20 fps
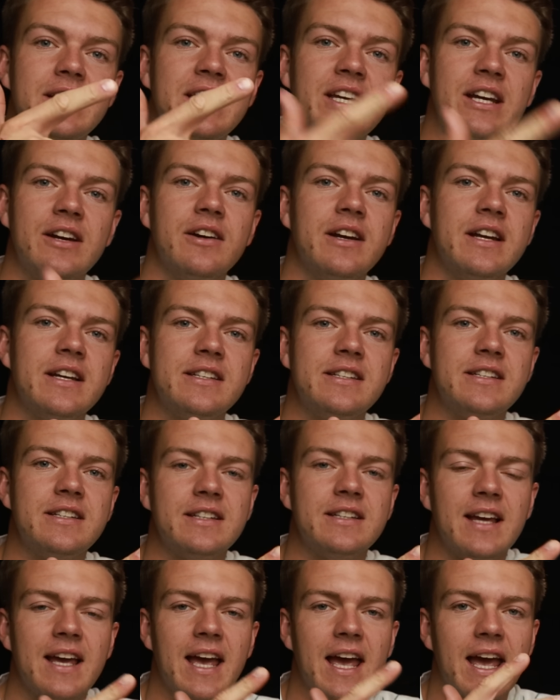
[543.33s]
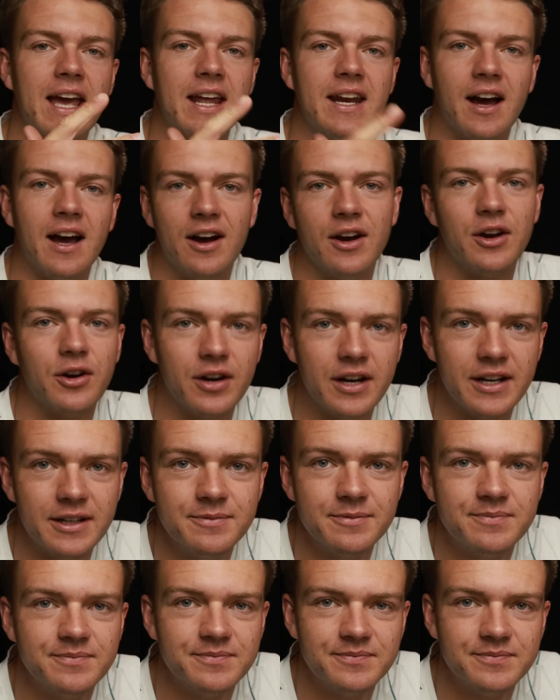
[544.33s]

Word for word: curious, and hungry.